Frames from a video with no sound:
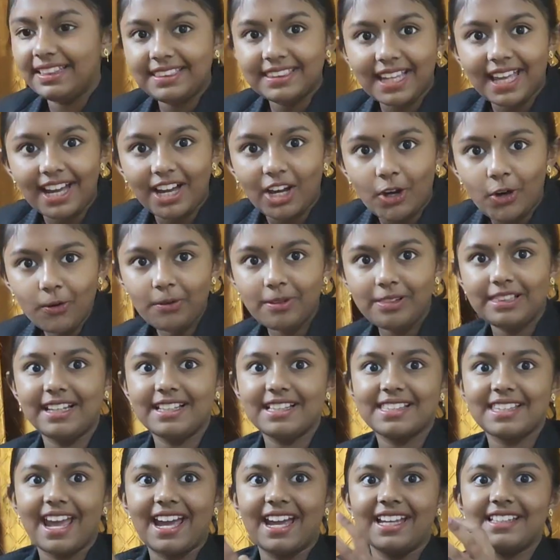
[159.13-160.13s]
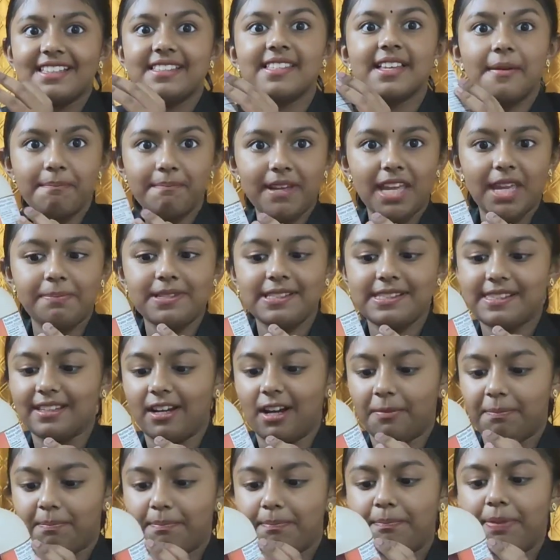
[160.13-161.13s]
Now let's add some maple
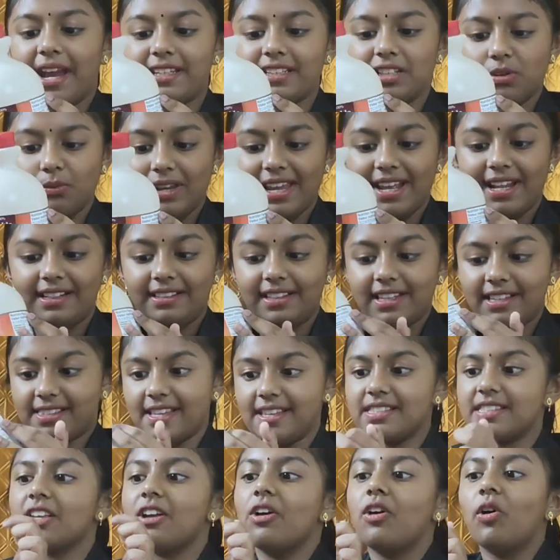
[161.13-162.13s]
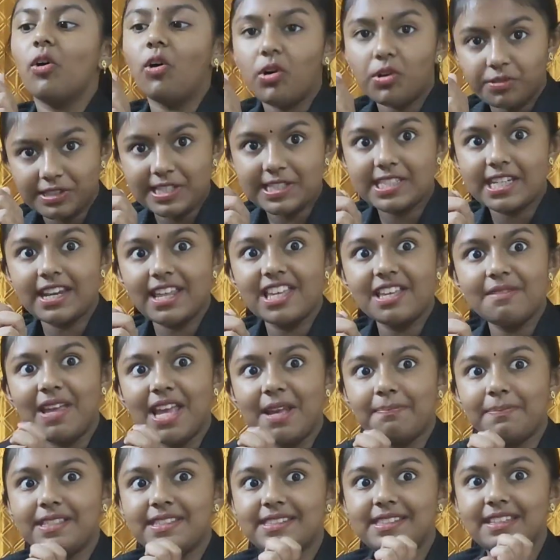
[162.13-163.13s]
syrup. By the way, this is original
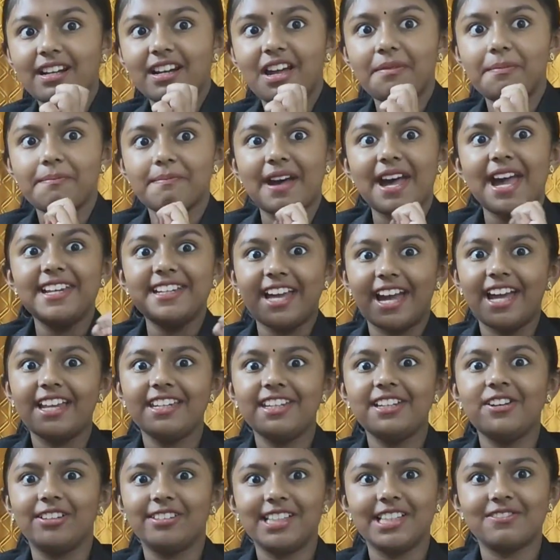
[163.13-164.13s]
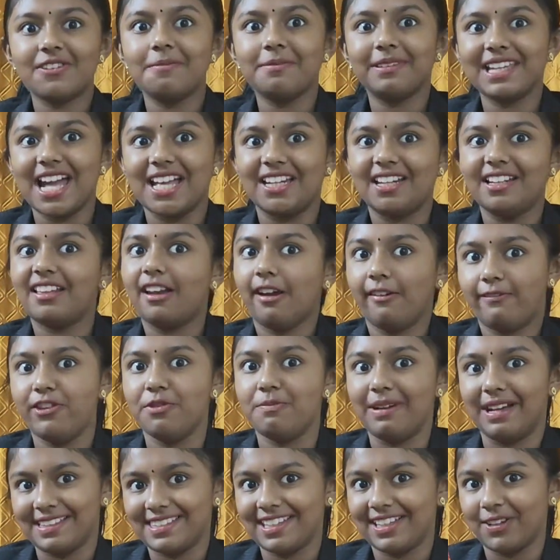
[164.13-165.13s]
maple syrup. My daddy got this from Canada a
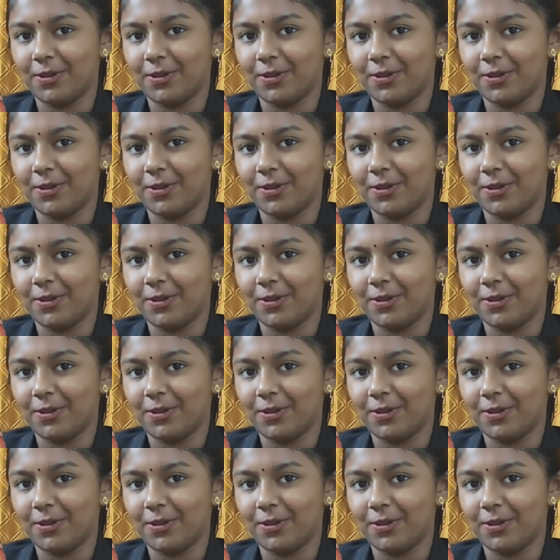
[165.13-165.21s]
few months